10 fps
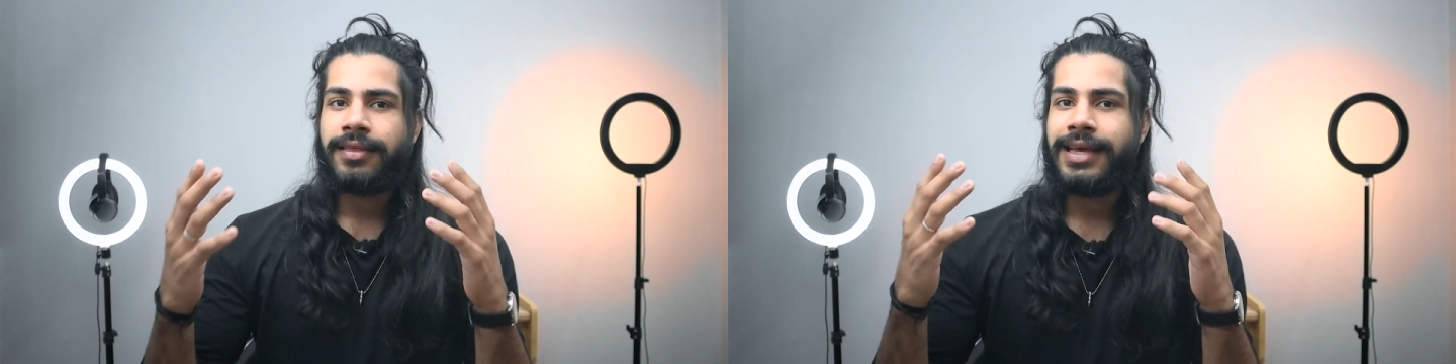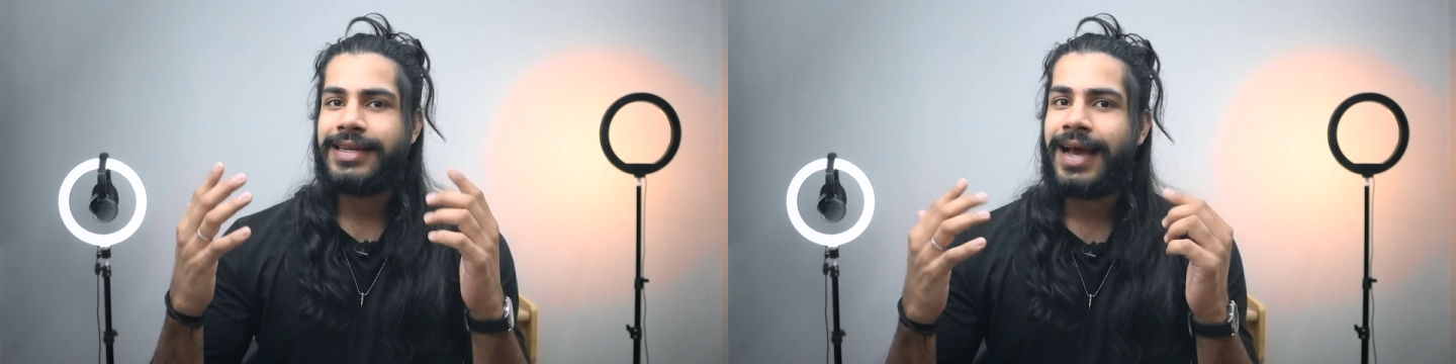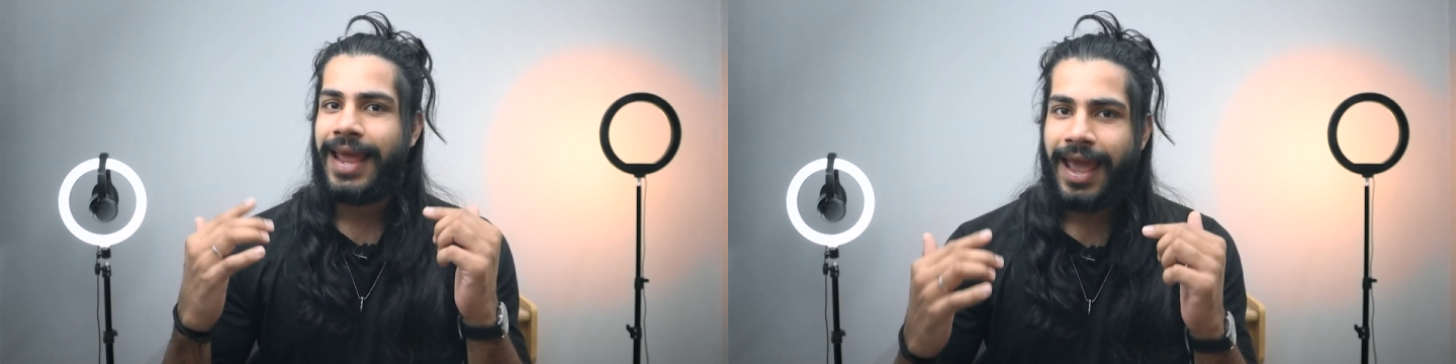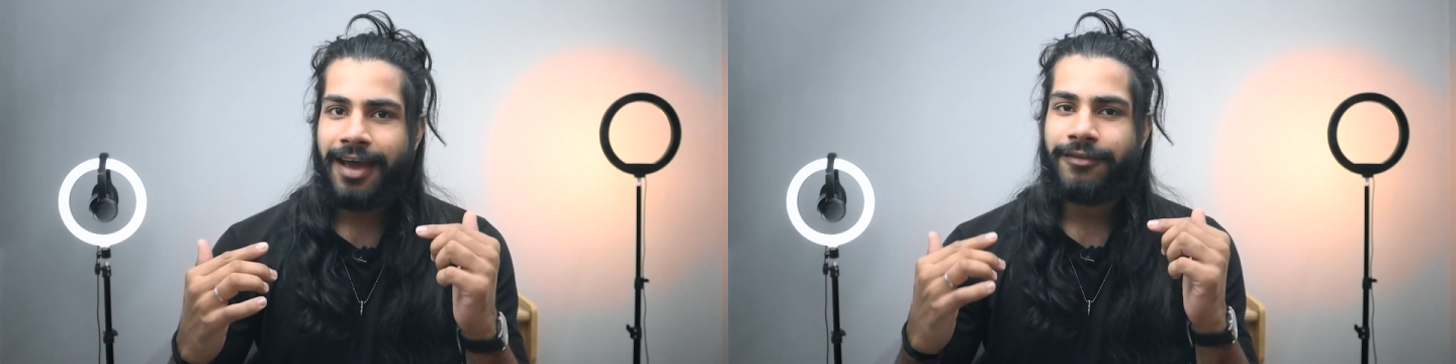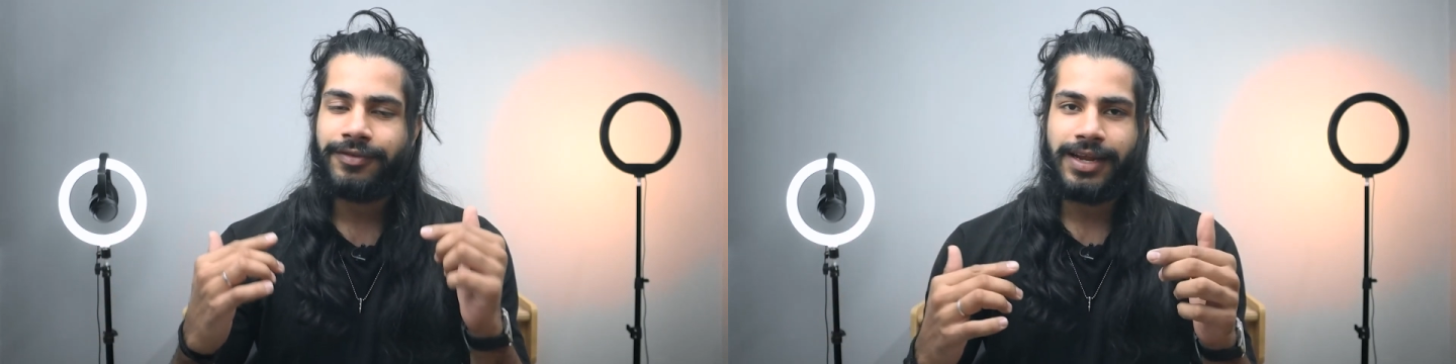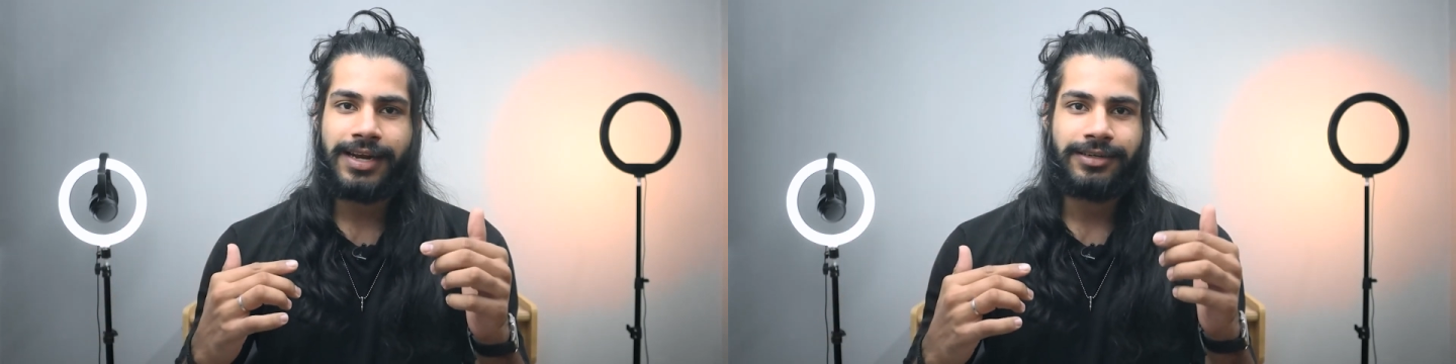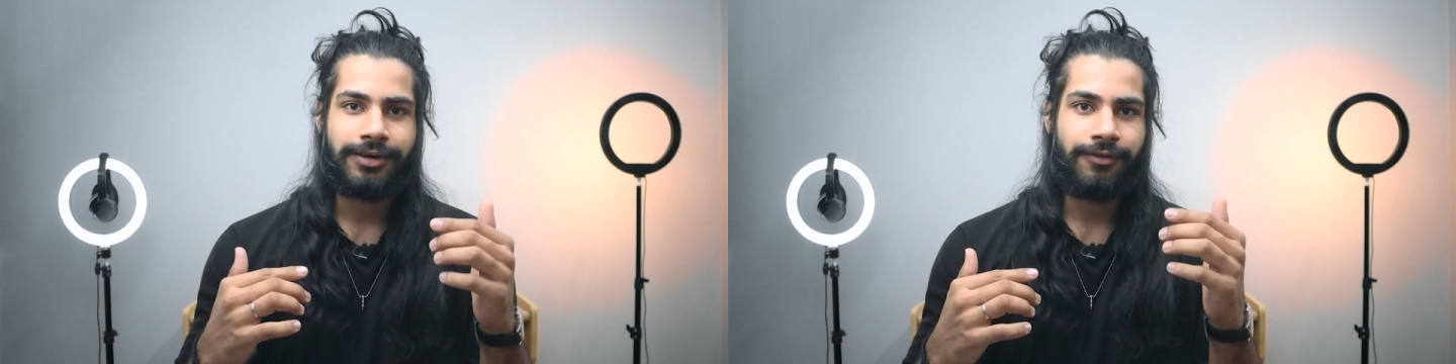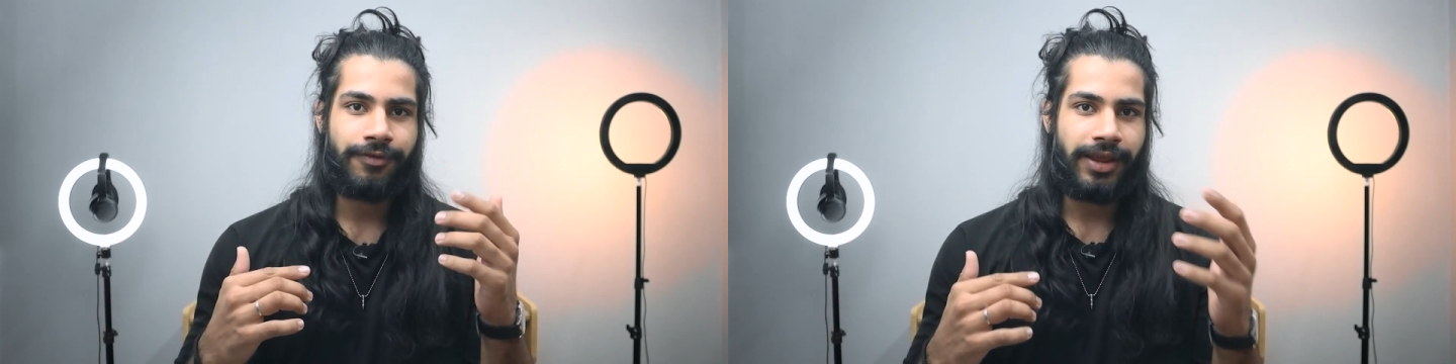that I have
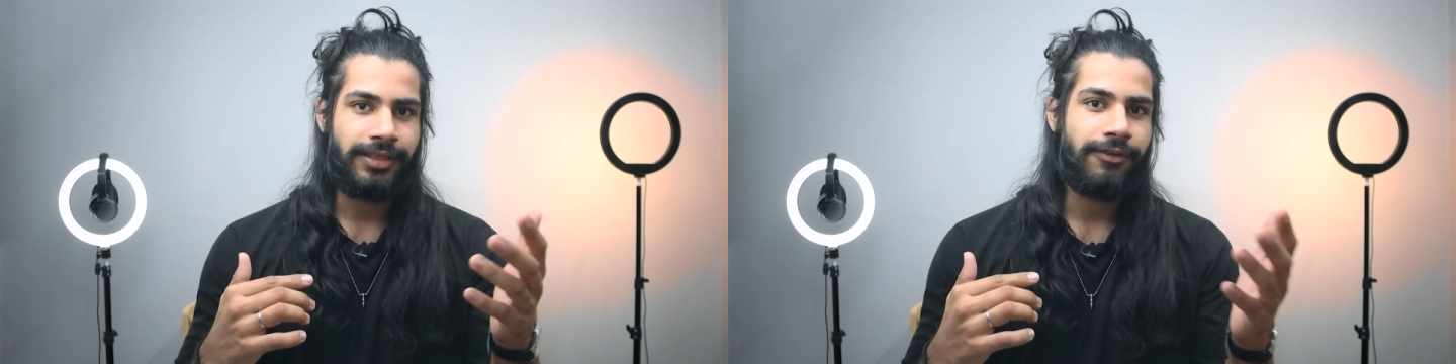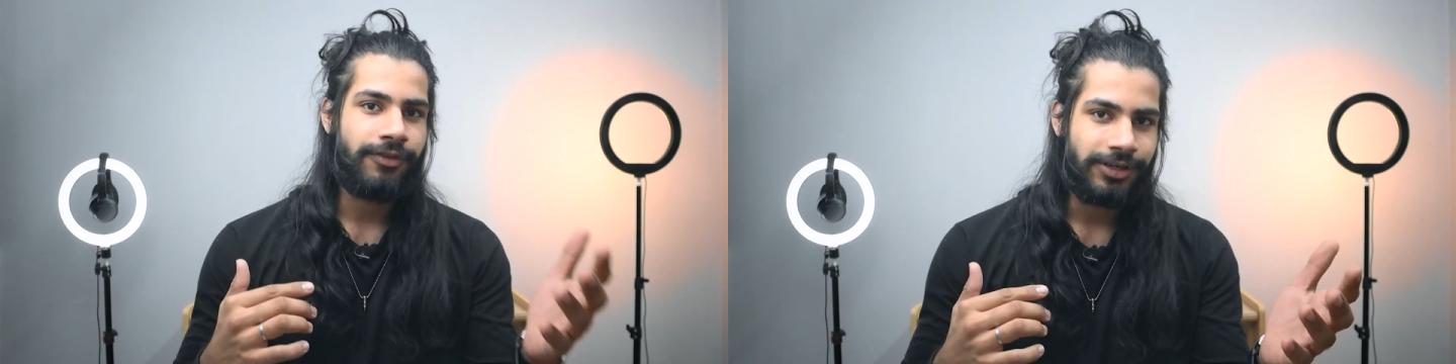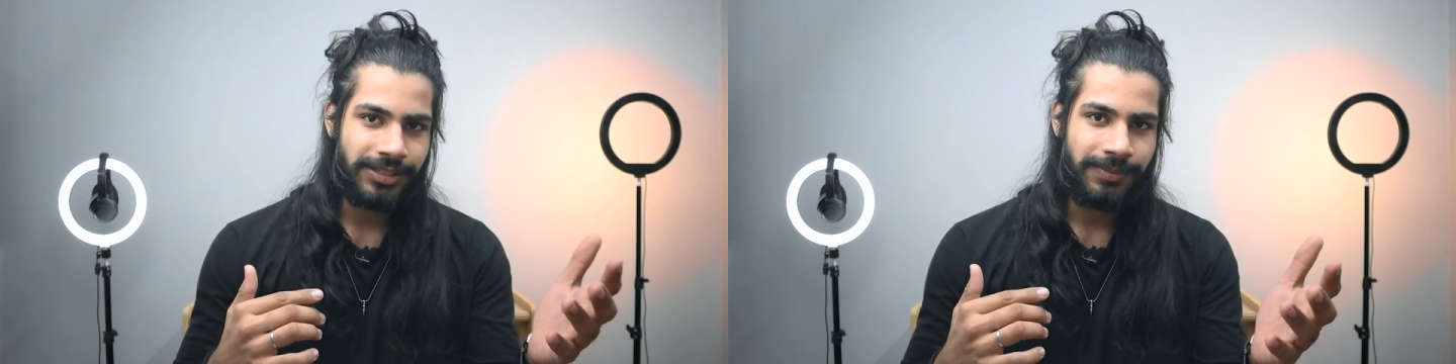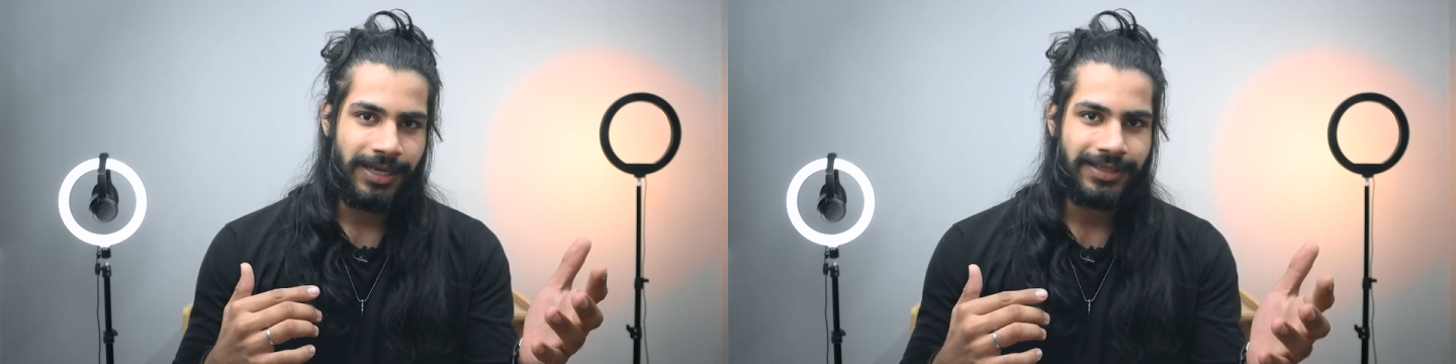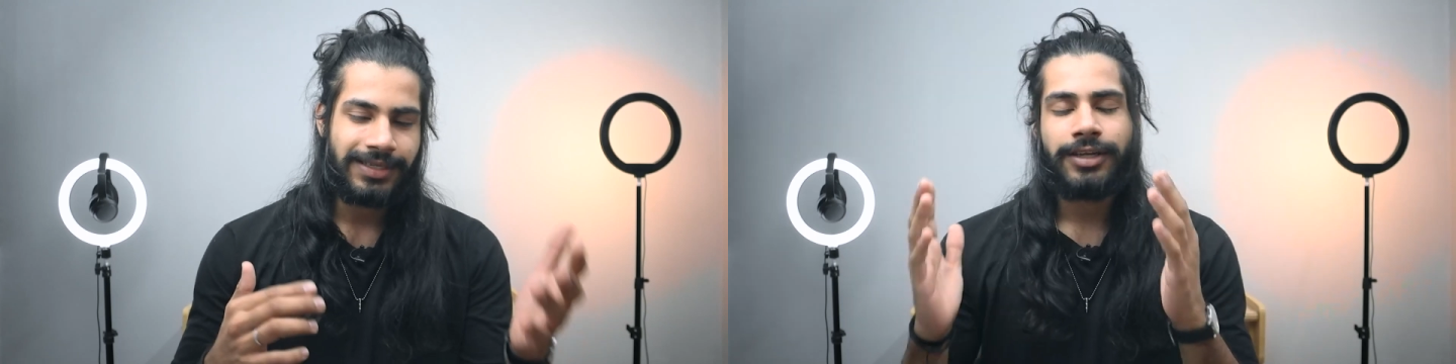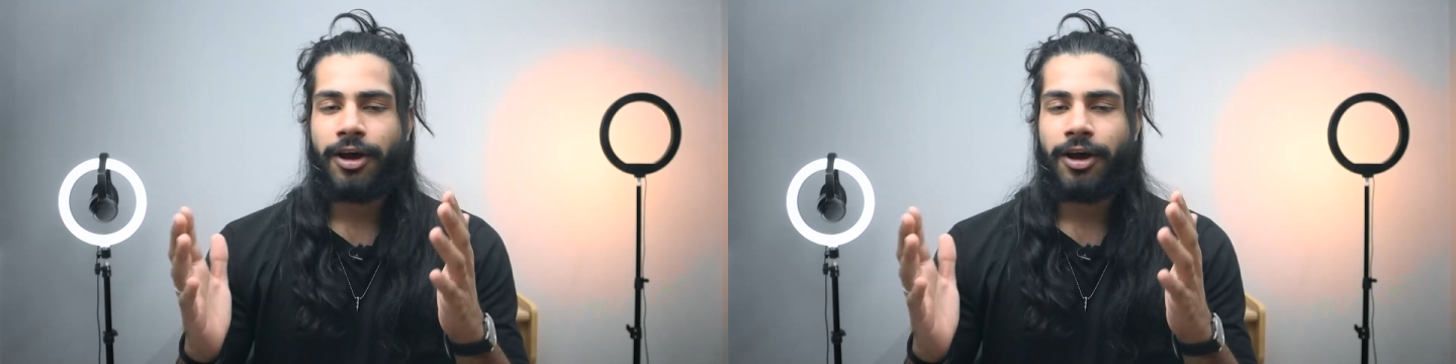dandruff in the first place.